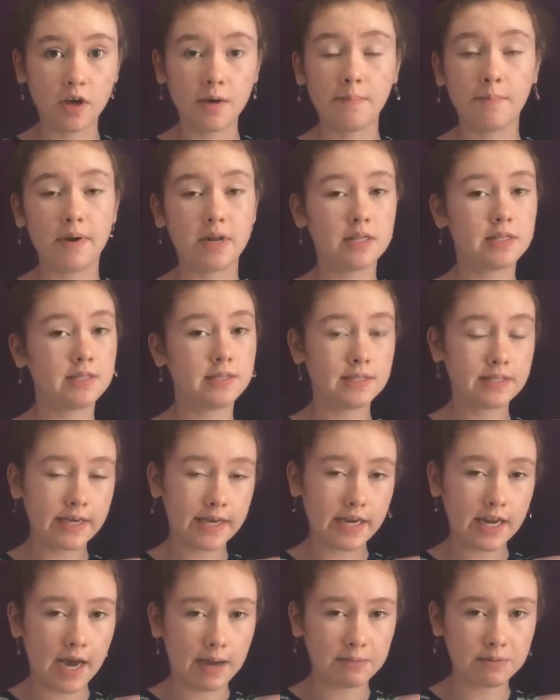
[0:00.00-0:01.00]
But
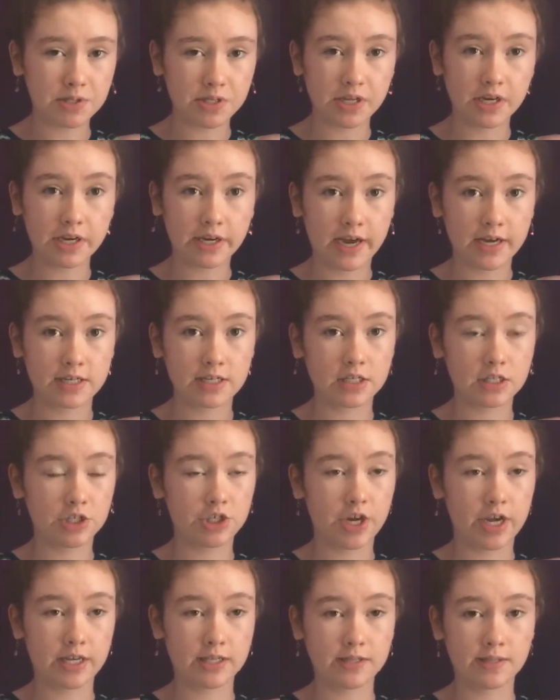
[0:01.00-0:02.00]
instead, I'm just going to cut to the
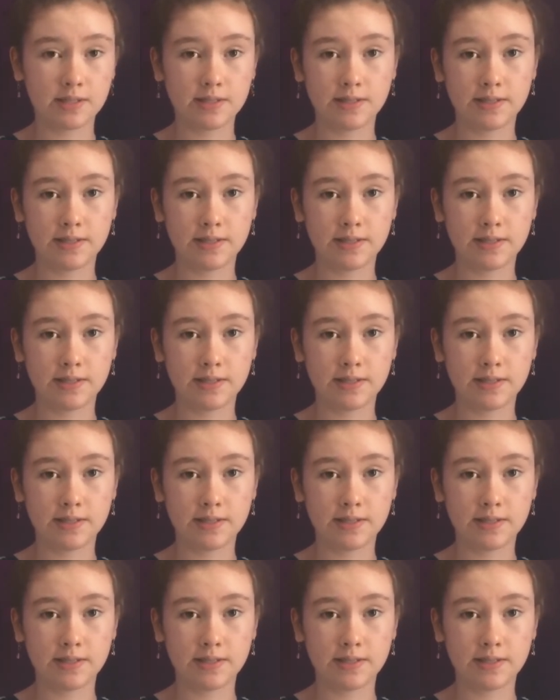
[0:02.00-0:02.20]
chase and